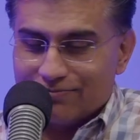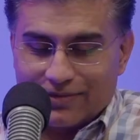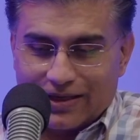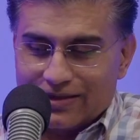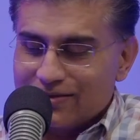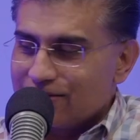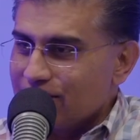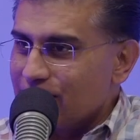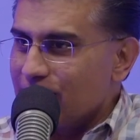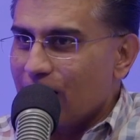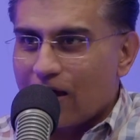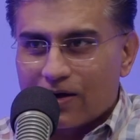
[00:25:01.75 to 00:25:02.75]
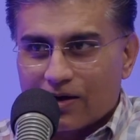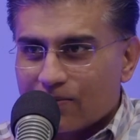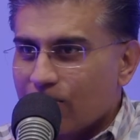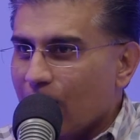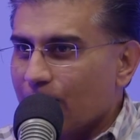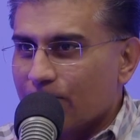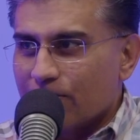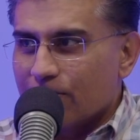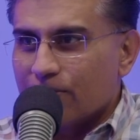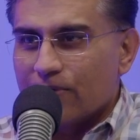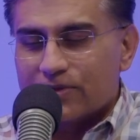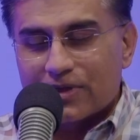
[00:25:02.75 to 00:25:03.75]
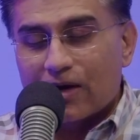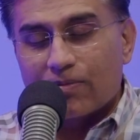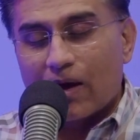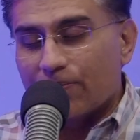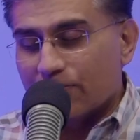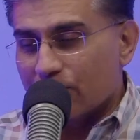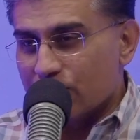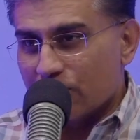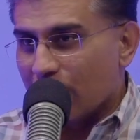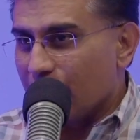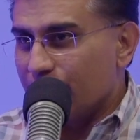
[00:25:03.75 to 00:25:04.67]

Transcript: it's not an unpopular. Uh, it's not a popular job.